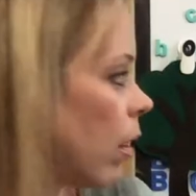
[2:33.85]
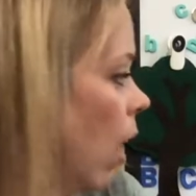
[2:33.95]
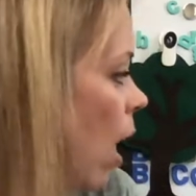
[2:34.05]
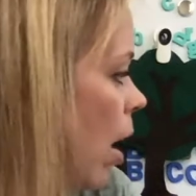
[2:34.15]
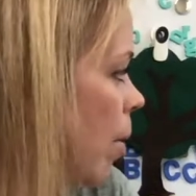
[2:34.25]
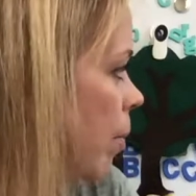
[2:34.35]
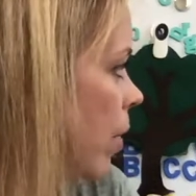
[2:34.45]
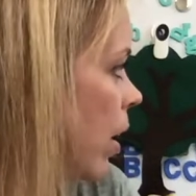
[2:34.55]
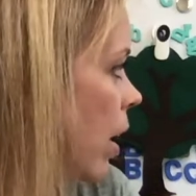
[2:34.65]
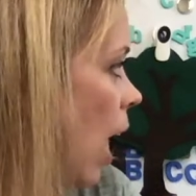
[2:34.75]

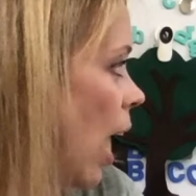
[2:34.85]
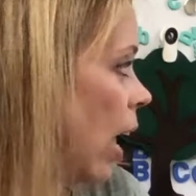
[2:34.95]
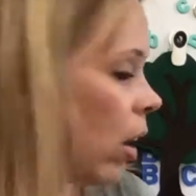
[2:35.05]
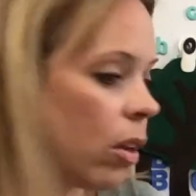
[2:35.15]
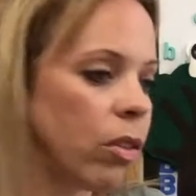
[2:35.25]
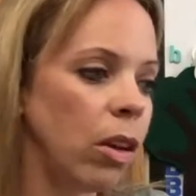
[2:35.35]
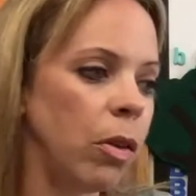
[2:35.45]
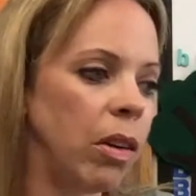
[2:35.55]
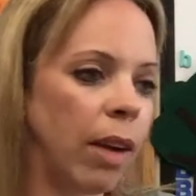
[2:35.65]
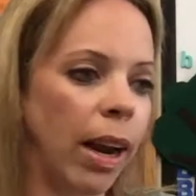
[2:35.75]
I also
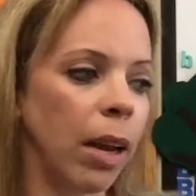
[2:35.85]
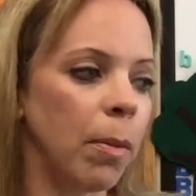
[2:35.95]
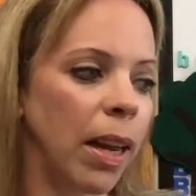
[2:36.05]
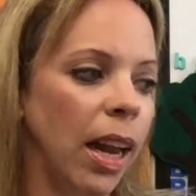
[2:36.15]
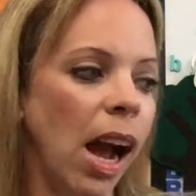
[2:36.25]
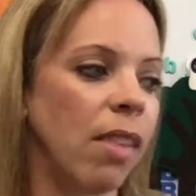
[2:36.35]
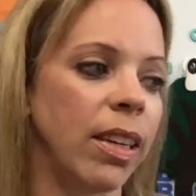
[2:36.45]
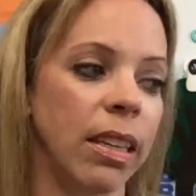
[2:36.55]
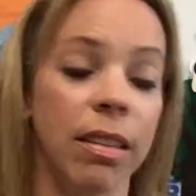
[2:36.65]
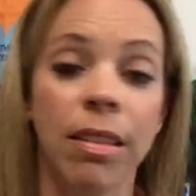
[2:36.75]
would recommend
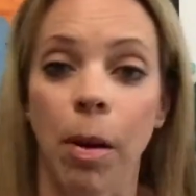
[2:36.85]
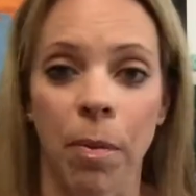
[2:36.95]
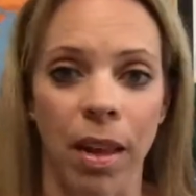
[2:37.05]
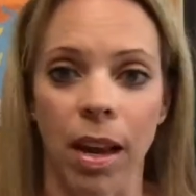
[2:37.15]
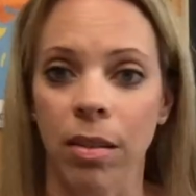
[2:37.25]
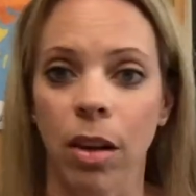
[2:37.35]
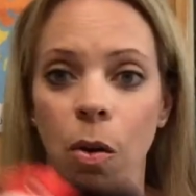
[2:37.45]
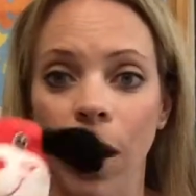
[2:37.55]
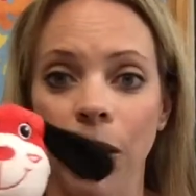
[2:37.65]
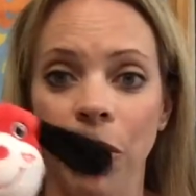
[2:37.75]
having something.
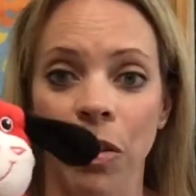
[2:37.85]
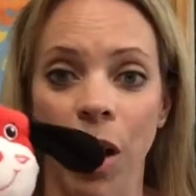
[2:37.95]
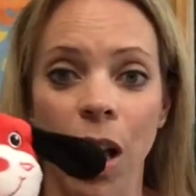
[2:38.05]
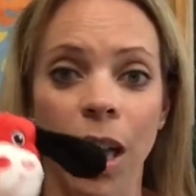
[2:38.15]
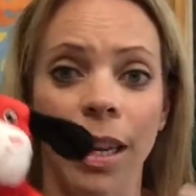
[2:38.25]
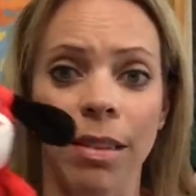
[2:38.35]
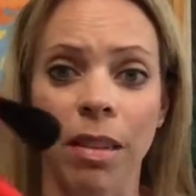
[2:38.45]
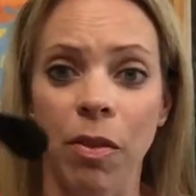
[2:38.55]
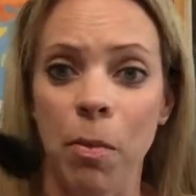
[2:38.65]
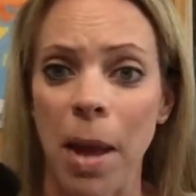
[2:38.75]
So a dog, a
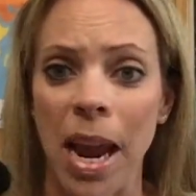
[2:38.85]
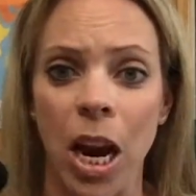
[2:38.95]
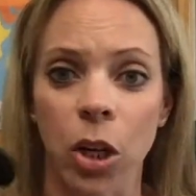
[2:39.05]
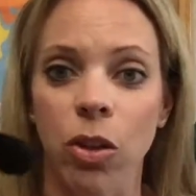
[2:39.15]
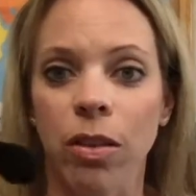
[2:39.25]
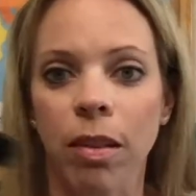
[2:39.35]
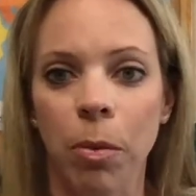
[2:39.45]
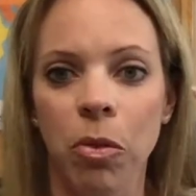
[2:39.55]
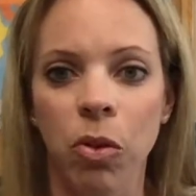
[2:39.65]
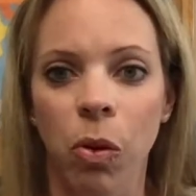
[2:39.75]
stuffed bear, just
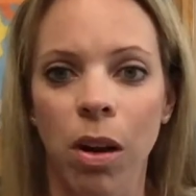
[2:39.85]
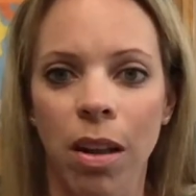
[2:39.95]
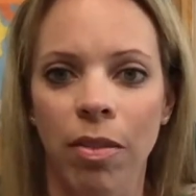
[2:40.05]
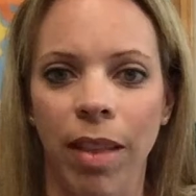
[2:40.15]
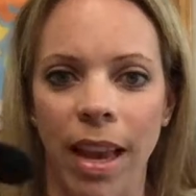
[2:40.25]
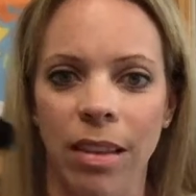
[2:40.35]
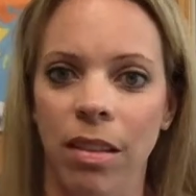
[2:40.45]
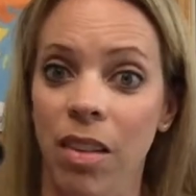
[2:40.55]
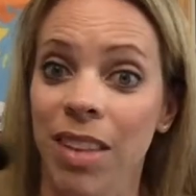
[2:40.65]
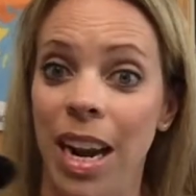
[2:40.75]
some sort of like
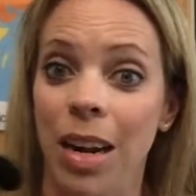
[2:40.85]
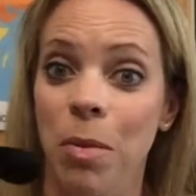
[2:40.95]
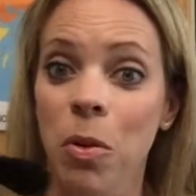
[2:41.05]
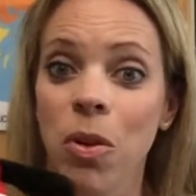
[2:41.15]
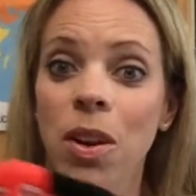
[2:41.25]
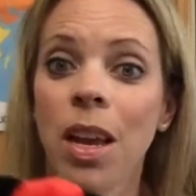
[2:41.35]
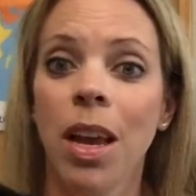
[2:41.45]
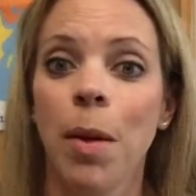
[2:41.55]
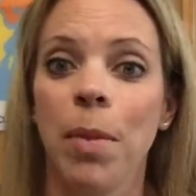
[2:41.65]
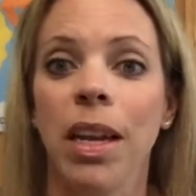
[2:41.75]
stuffed animal,
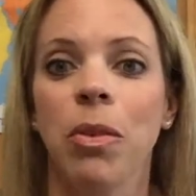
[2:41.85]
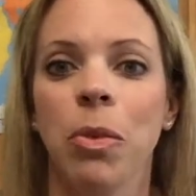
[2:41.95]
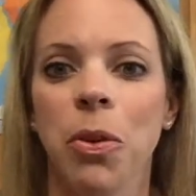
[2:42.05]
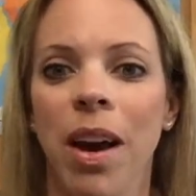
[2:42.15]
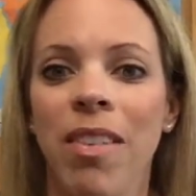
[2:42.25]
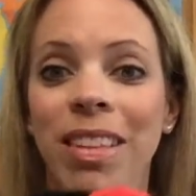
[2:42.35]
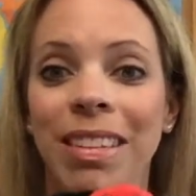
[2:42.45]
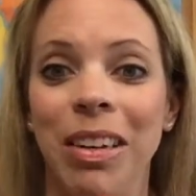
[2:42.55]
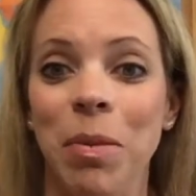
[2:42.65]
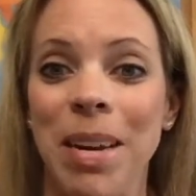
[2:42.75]
because when you have the
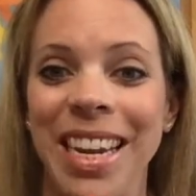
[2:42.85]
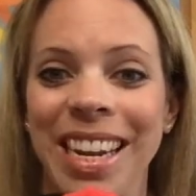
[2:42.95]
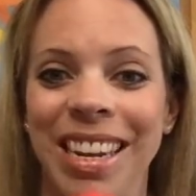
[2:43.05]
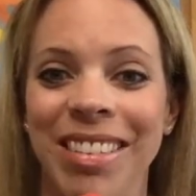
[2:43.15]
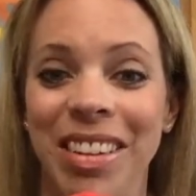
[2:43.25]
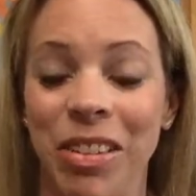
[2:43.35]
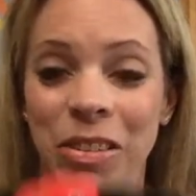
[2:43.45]
little bitty kids that are